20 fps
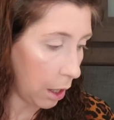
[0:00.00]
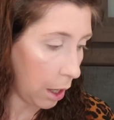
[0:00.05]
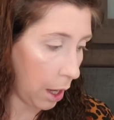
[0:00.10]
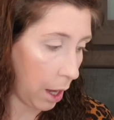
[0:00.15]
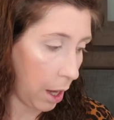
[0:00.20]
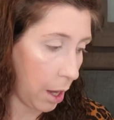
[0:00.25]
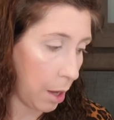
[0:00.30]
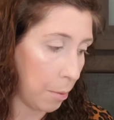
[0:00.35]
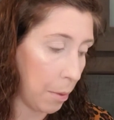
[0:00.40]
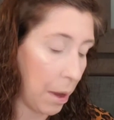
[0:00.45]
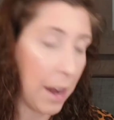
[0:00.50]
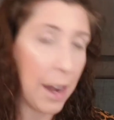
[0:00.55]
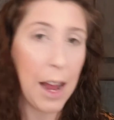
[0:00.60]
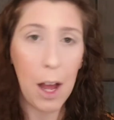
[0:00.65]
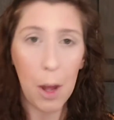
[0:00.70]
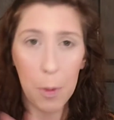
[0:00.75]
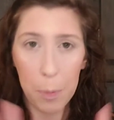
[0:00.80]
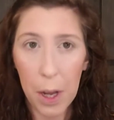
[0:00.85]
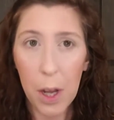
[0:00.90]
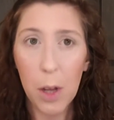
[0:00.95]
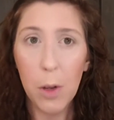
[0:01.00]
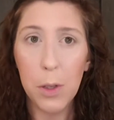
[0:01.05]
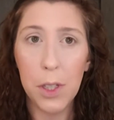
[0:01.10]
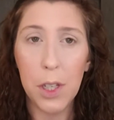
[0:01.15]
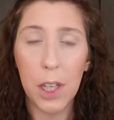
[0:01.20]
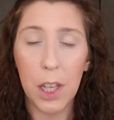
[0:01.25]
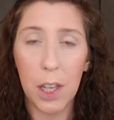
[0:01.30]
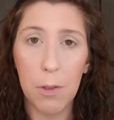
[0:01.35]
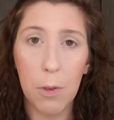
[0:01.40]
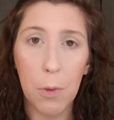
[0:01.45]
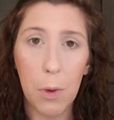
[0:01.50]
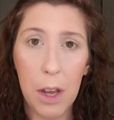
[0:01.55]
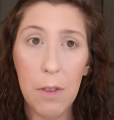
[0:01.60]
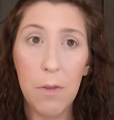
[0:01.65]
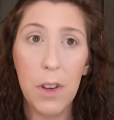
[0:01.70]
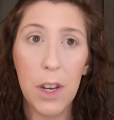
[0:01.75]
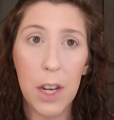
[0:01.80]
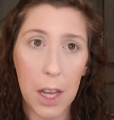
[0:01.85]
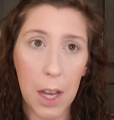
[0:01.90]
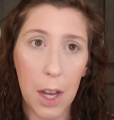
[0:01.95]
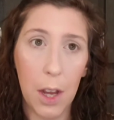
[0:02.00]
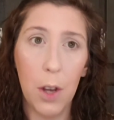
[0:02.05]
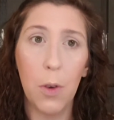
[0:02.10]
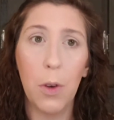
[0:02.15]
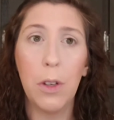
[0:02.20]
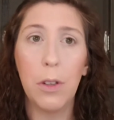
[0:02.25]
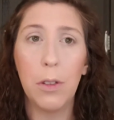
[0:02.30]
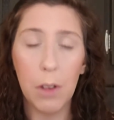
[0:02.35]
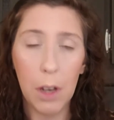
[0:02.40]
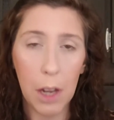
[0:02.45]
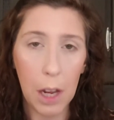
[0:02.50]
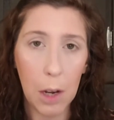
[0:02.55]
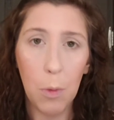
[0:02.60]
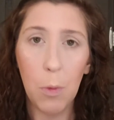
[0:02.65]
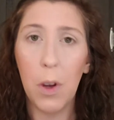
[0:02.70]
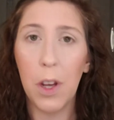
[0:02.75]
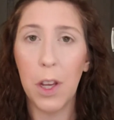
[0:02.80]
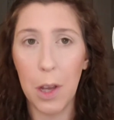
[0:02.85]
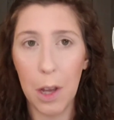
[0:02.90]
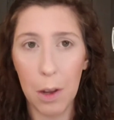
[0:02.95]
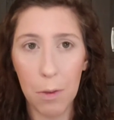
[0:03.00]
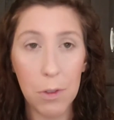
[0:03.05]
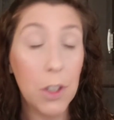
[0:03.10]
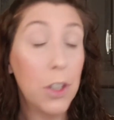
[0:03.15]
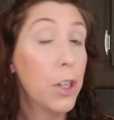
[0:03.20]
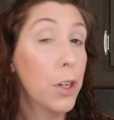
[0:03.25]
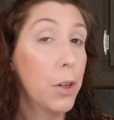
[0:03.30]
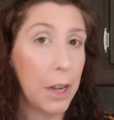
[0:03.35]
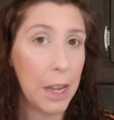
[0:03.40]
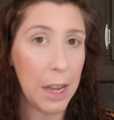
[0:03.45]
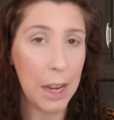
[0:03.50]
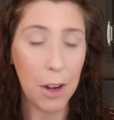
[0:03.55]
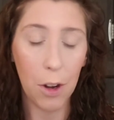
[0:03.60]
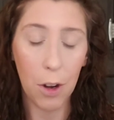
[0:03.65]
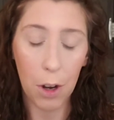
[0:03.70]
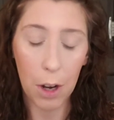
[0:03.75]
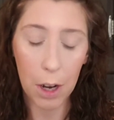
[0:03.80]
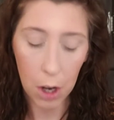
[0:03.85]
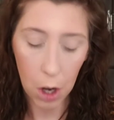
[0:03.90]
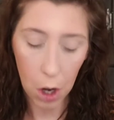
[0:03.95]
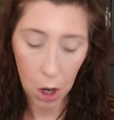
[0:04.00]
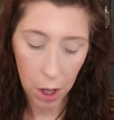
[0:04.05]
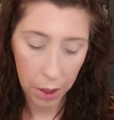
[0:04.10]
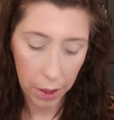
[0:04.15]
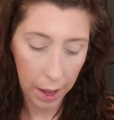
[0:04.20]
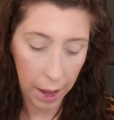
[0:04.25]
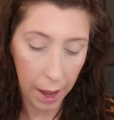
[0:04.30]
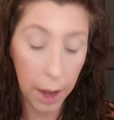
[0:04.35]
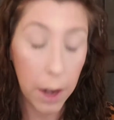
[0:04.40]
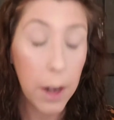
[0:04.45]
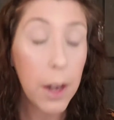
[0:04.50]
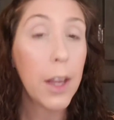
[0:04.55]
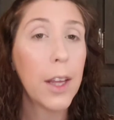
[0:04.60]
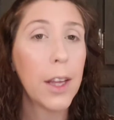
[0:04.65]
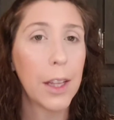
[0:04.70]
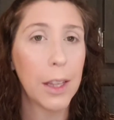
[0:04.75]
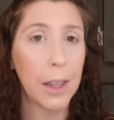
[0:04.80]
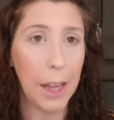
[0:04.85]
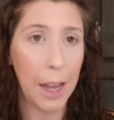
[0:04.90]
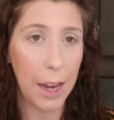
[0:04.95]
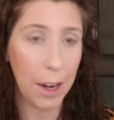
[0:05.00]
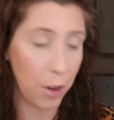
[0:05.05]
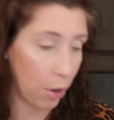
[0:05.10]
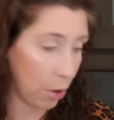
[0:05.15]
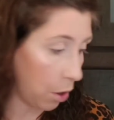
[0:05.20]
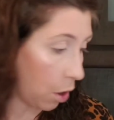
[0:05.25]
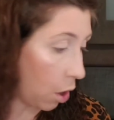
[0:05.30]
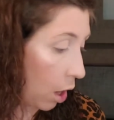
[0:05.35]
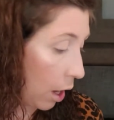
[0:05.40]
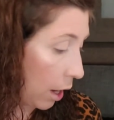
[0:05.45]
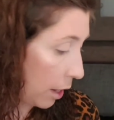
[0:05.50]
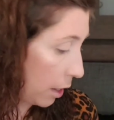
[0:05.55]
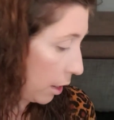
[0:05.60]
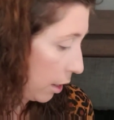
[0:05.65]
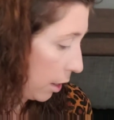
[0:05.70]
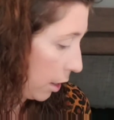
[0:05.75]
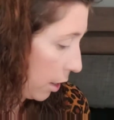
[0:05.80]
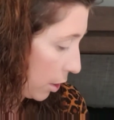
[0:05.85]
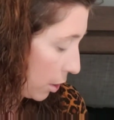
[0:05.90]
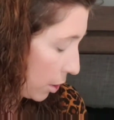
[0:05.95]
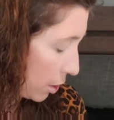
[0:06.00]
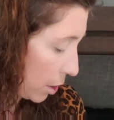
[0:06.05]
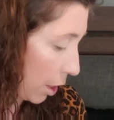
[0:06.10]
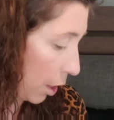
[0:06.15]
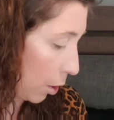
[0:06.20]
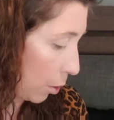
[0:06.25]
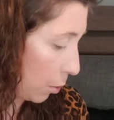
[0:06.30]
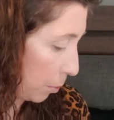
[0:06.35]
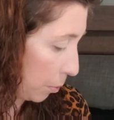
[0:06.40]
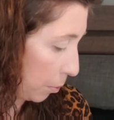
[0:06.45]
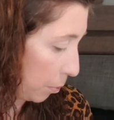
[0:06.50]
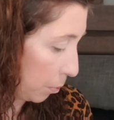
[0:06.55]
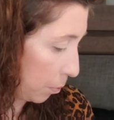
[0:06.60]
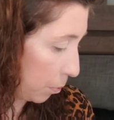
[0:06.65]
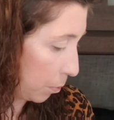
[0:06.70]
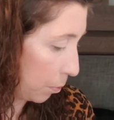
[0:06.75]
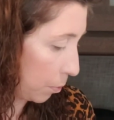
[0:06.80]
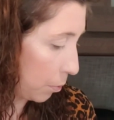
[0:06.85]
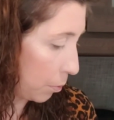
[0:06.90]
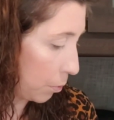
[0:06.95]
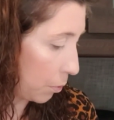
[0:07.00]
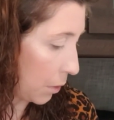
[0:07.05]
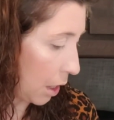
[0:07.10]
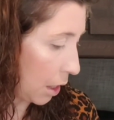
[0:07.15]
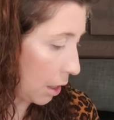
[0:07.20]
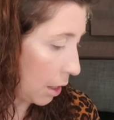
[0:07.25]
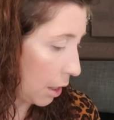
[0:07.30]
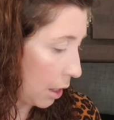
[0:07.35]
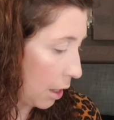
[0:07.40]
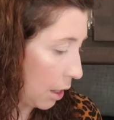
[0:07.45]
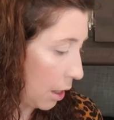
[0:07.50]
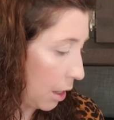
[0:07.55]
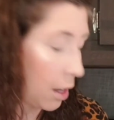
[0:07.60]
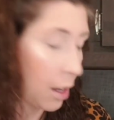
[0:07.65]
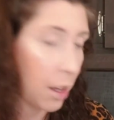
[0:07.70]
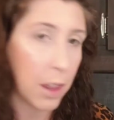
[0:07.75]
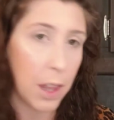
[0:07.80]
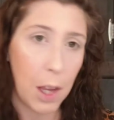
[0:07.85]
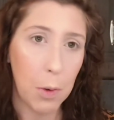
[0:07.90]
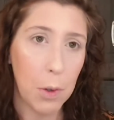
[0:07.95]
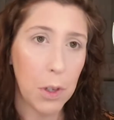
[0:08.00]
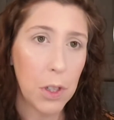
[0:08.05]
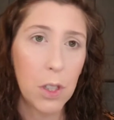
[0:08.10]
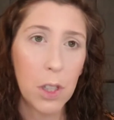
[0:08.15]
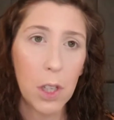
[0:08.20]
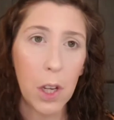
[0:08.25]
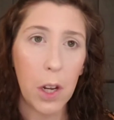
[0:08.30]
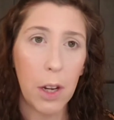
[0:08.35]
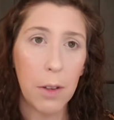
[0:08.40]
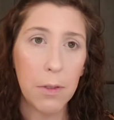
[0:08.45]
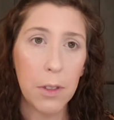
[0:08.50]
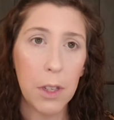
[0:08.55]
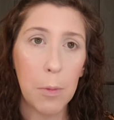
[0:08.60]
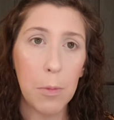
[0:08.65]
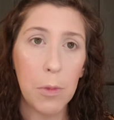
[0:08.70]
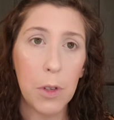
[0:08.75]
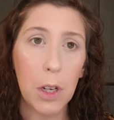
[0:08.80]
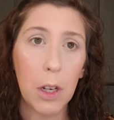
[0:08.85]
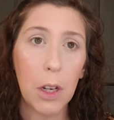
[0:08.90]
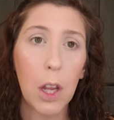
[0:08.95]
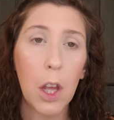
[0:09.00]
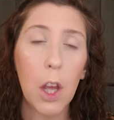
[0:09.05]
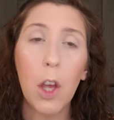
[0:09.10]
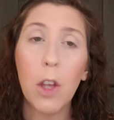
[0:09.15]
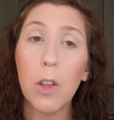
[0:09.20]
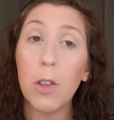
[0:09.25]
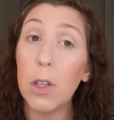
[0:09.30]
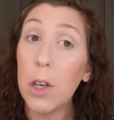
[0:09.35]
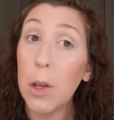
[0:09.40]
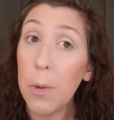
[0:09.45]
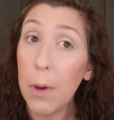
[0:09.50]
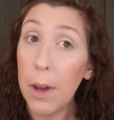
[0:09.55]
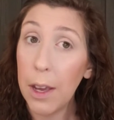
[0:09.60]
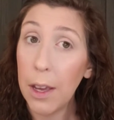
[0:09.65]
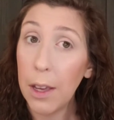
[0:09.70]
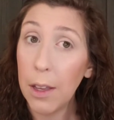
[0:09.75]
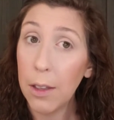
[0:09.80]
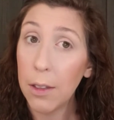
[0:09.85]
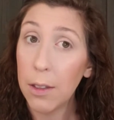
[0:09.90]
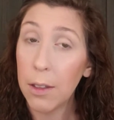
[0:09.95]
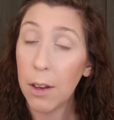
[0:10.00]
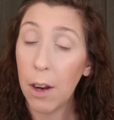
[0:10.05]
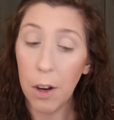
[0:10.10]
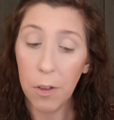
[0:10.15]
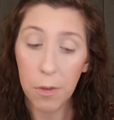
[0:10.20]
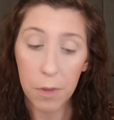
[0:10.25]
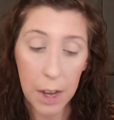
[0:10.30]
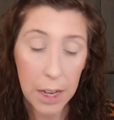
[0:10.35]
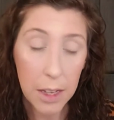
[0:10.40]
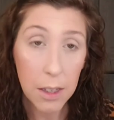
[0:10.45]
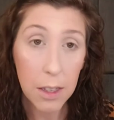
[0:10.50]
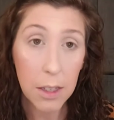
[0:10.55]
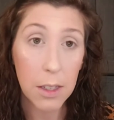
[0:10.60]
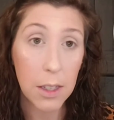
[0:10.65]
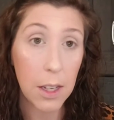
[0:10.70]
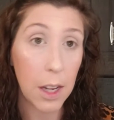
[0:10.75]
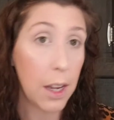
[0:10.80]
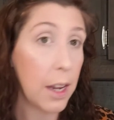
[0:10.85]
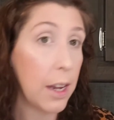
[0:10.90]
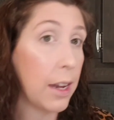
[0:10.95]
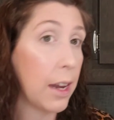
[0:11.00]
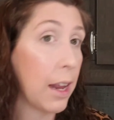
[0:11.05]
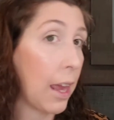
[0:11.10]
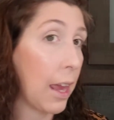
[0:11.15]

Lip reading: And I'll post a giveaway video and what you have to do to enter and all that later on. So that was so off subject. So anyway, our face is done.